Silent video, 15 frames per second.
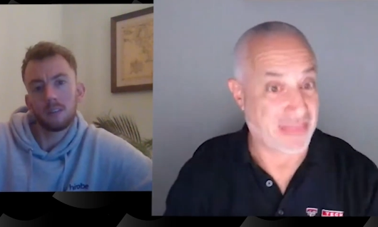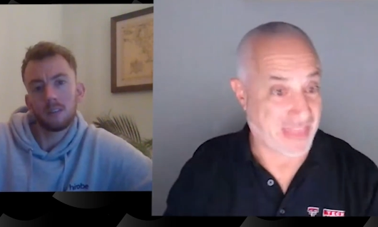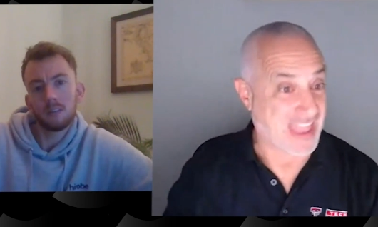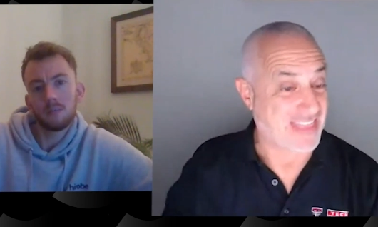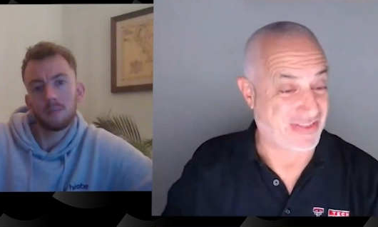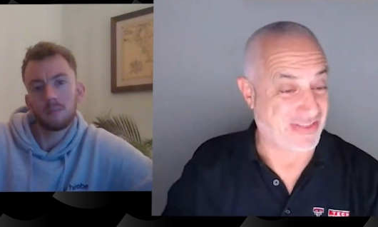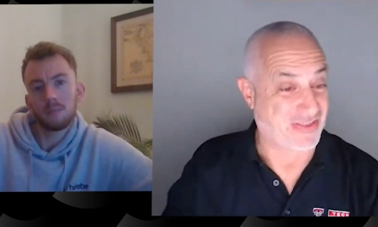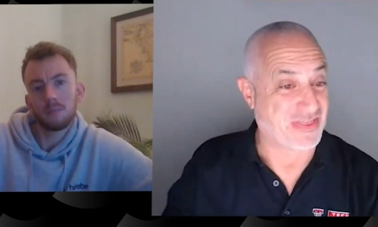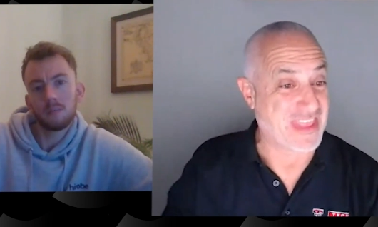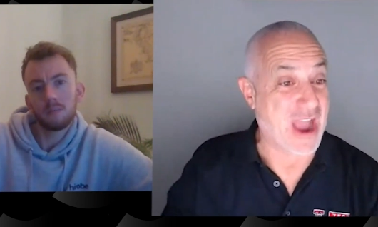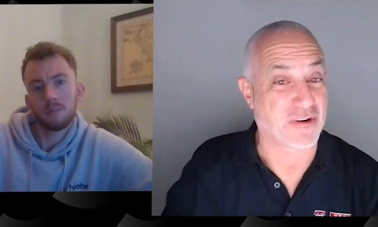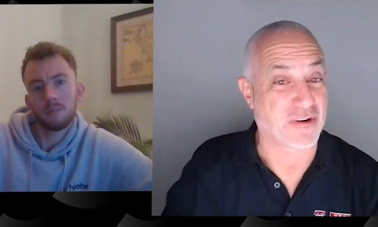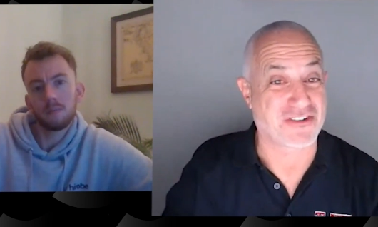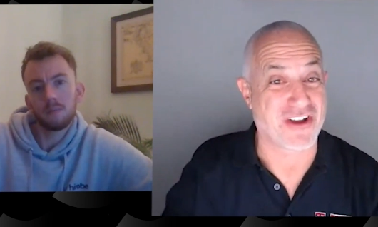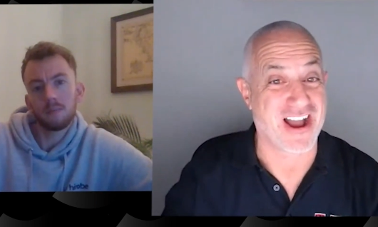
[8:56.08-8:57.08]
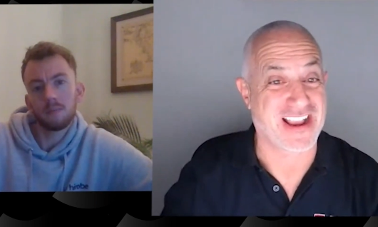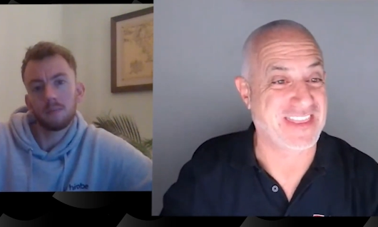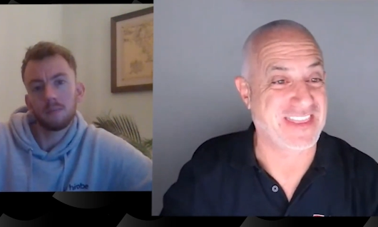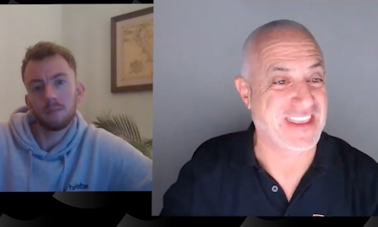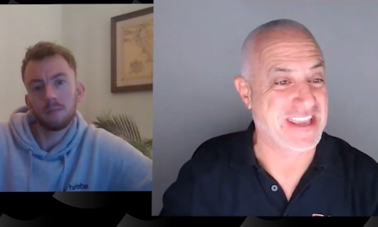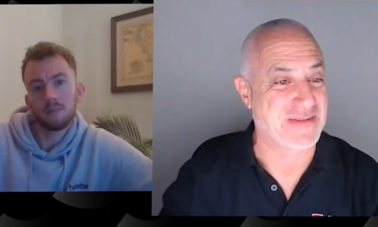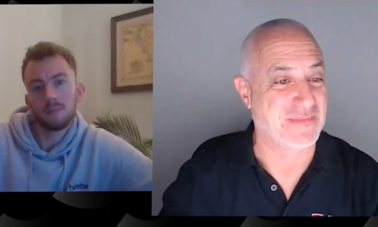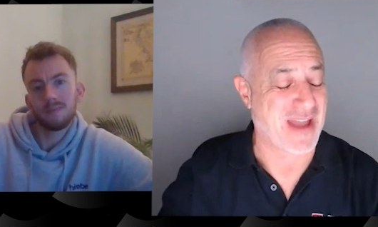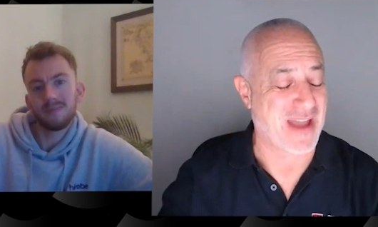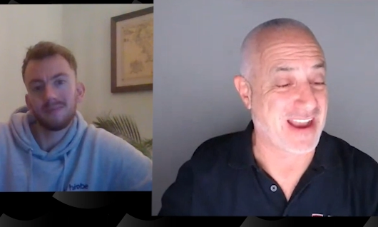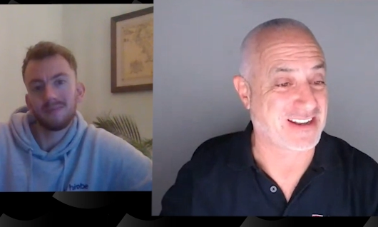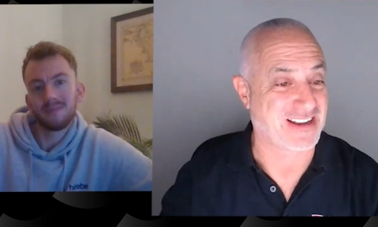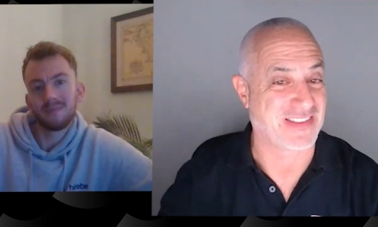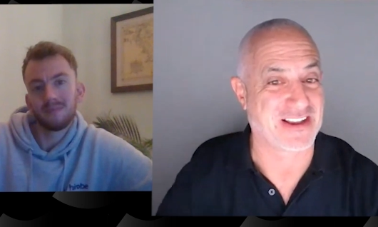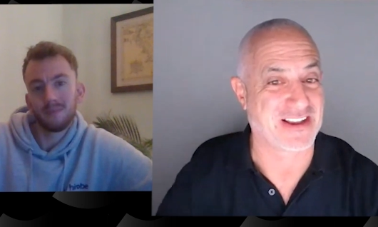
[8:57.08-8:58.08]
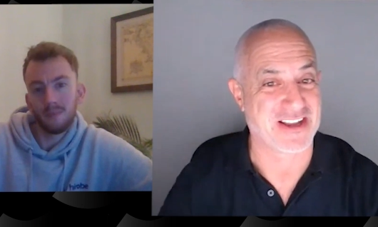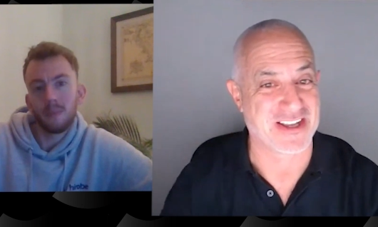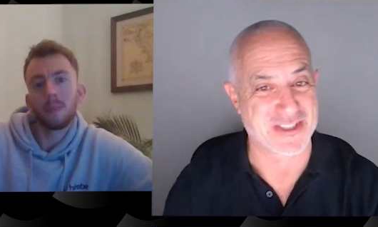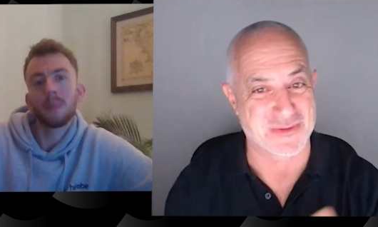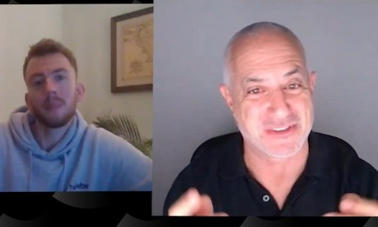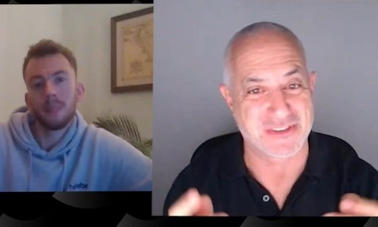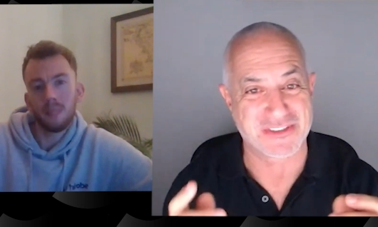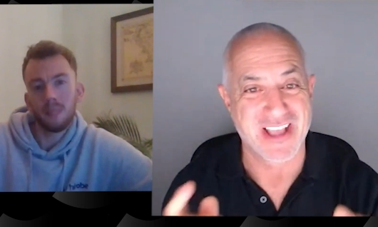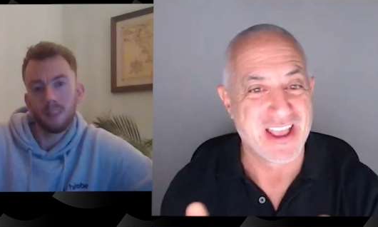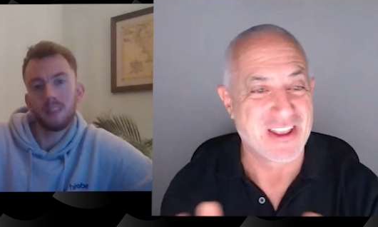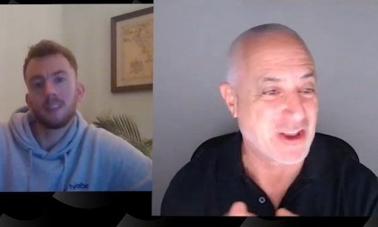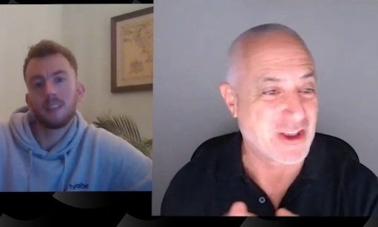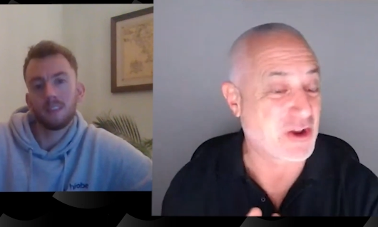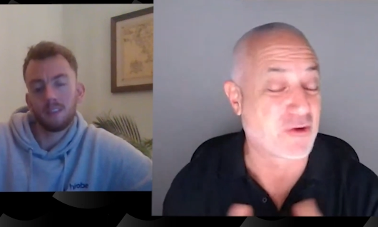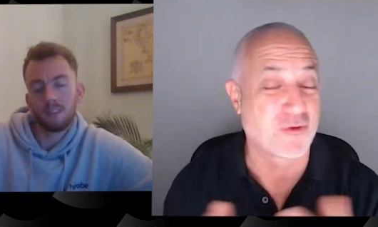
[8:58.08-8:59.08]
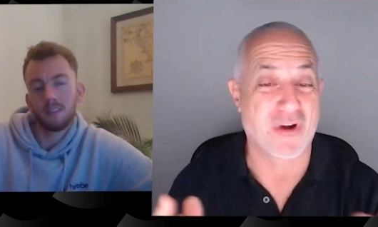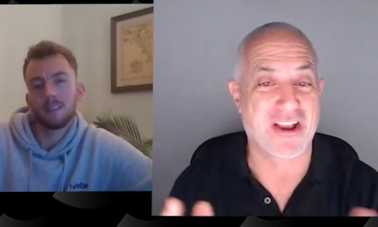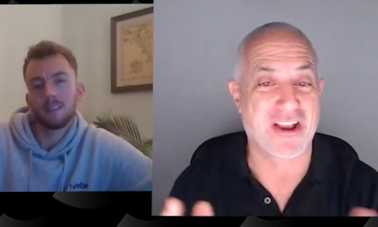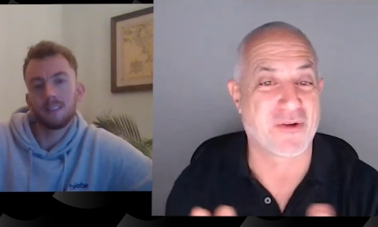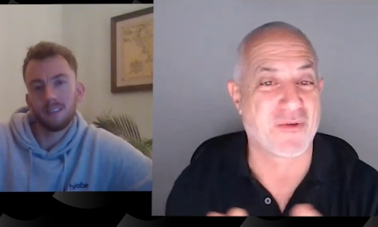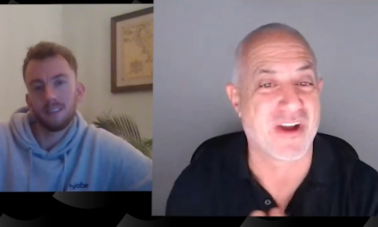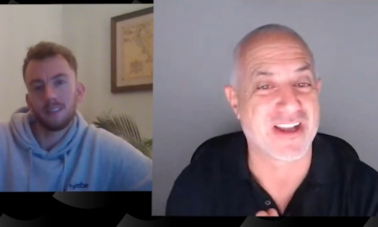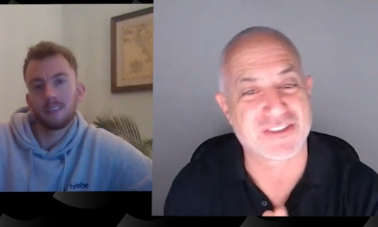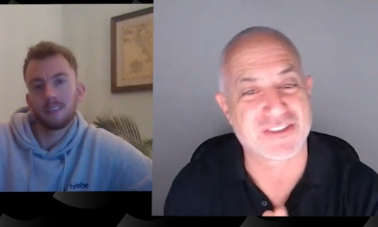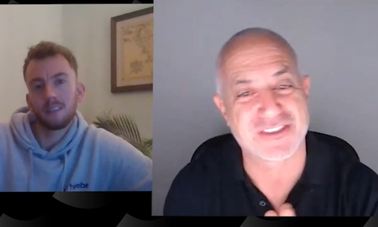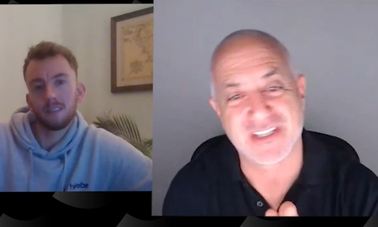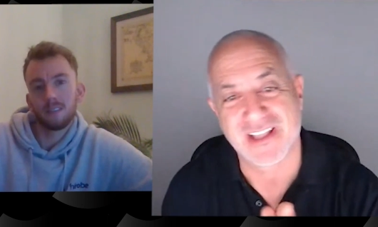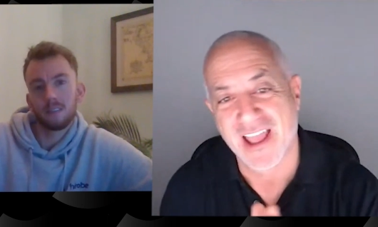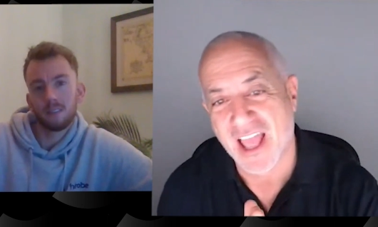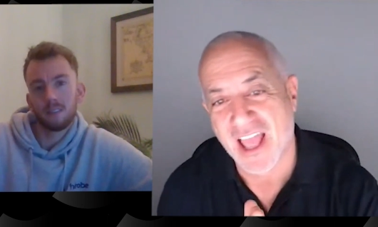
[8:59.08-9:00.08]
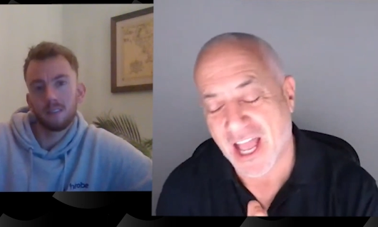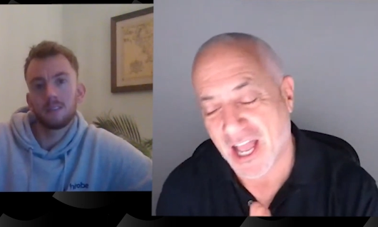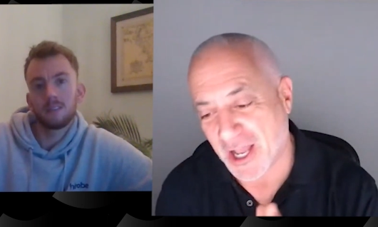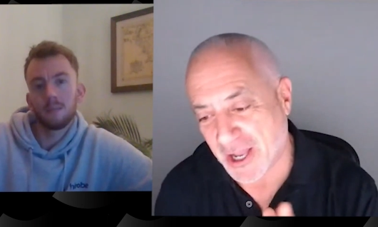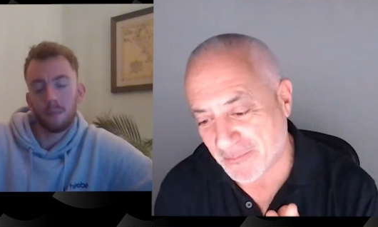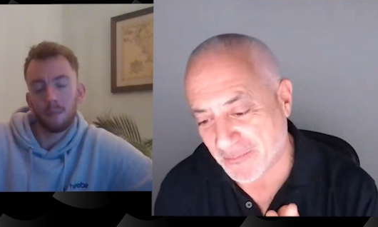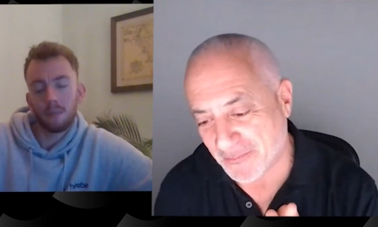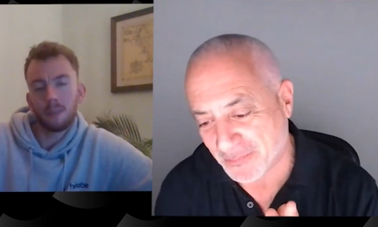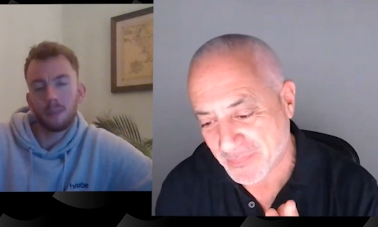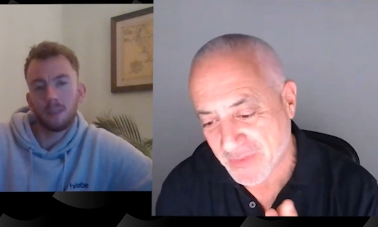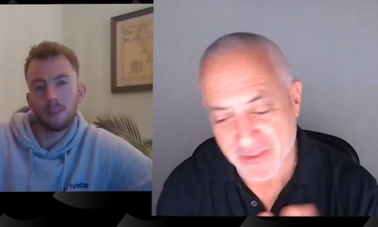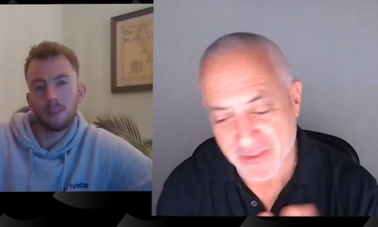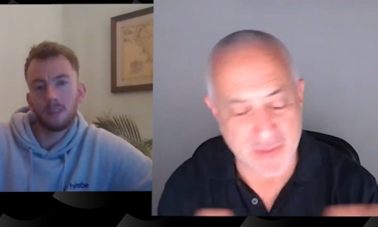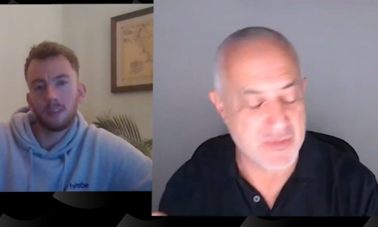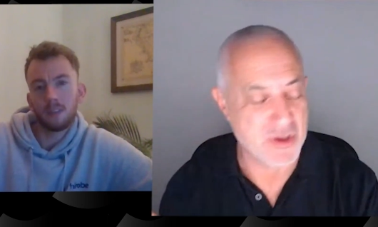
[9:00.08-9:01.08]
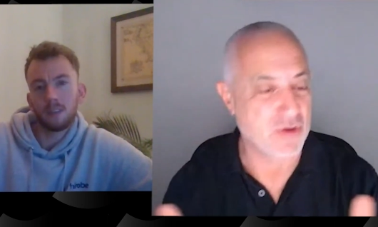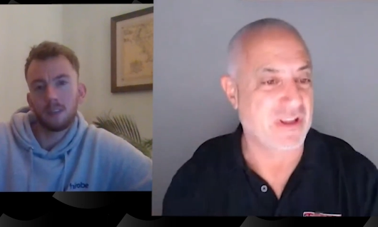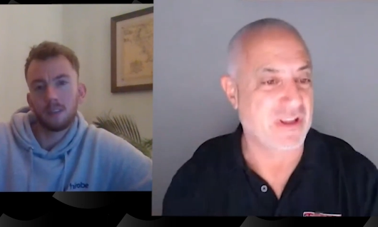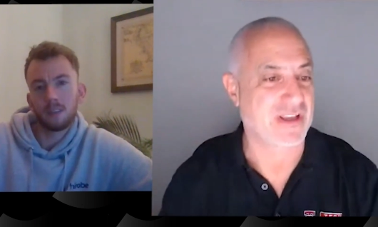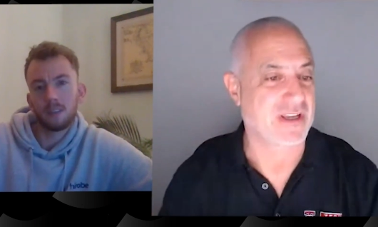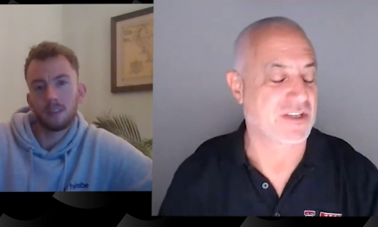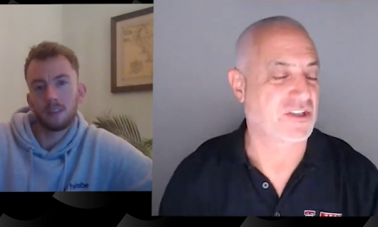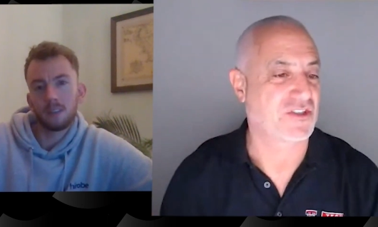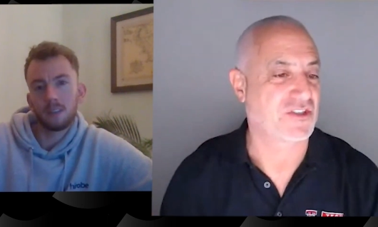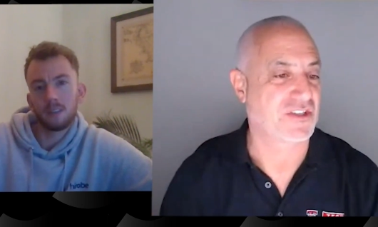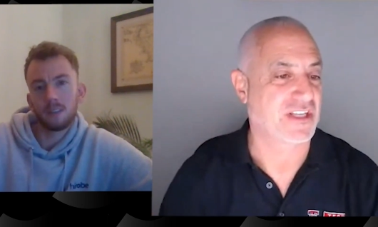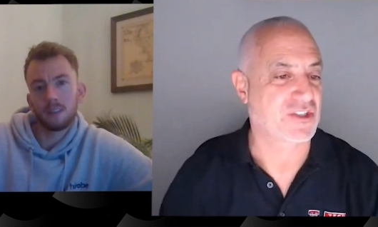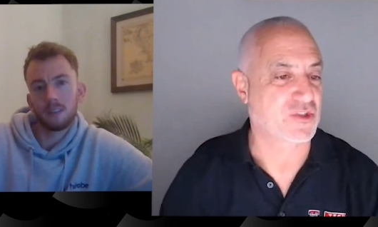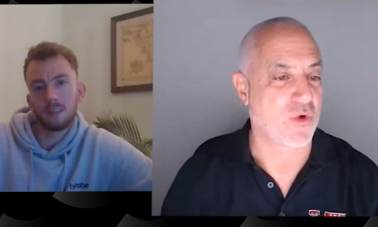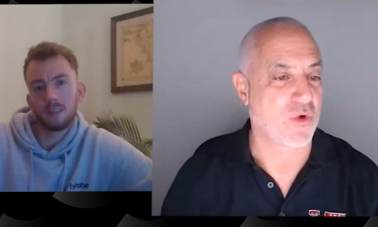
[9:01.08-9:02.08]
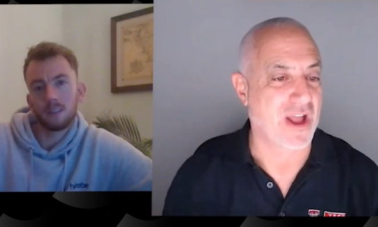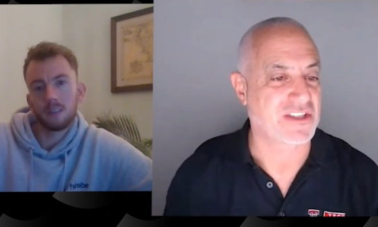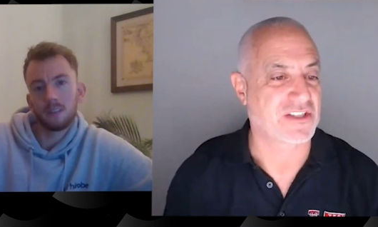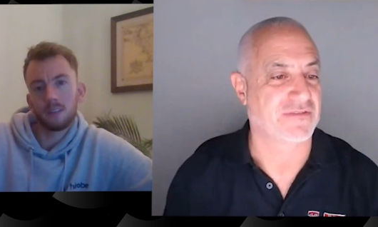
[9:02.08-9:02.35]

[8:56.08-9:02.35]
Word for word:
Speaker 1: that, now we're talking the impact on the customers. Great question. Um, the beauty is is that SWAT's